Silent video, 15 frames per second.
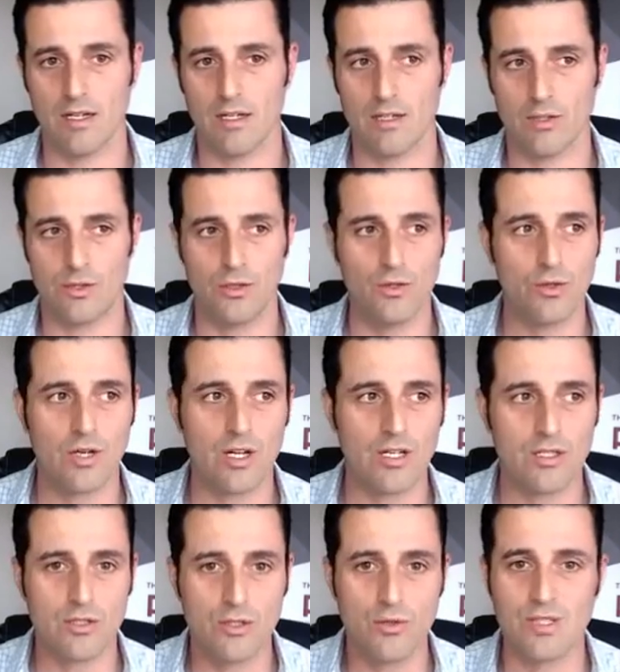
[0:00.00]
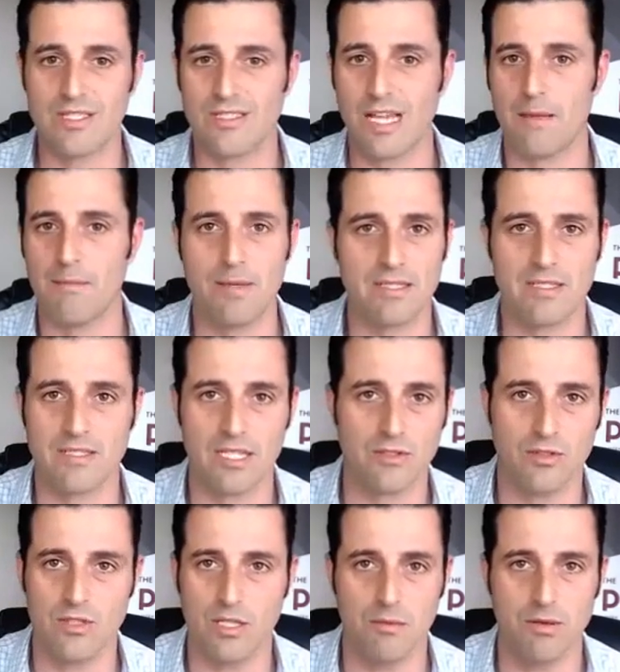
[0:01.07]
you're going to do the same business that
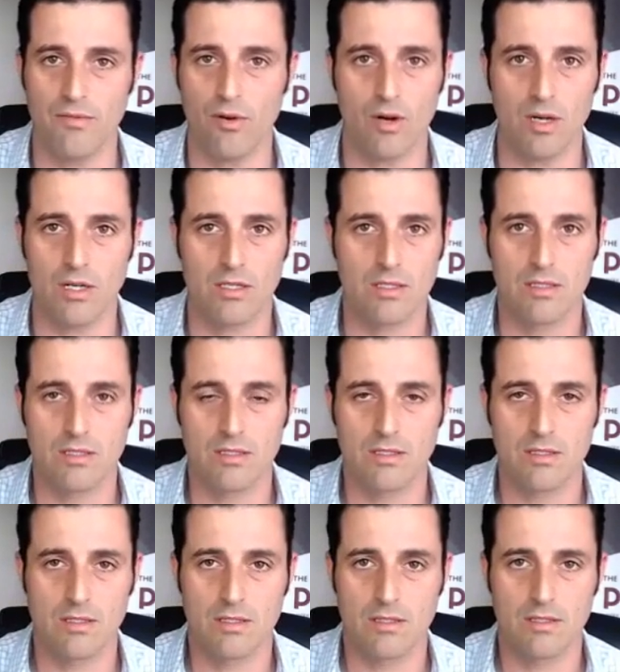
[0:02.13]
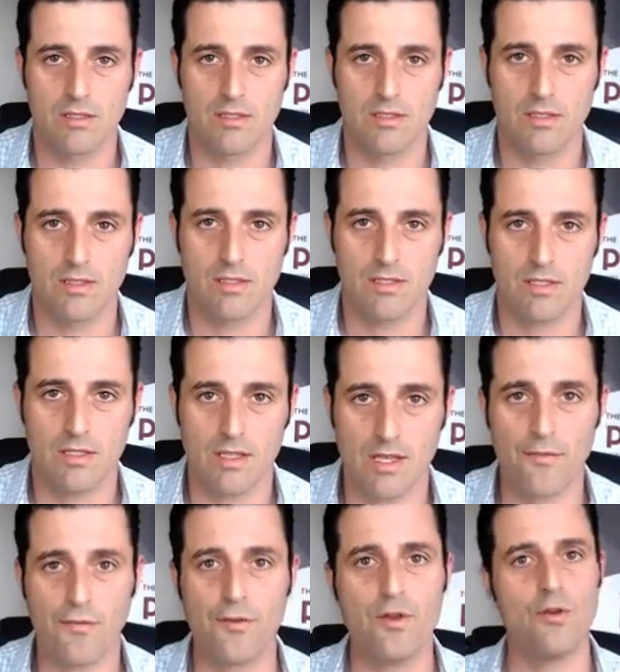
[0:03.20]
you did before.
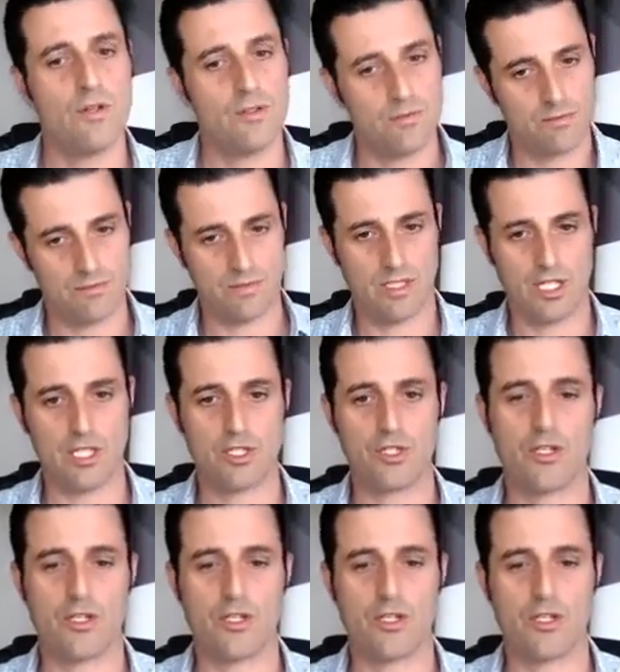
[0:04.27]
If you hit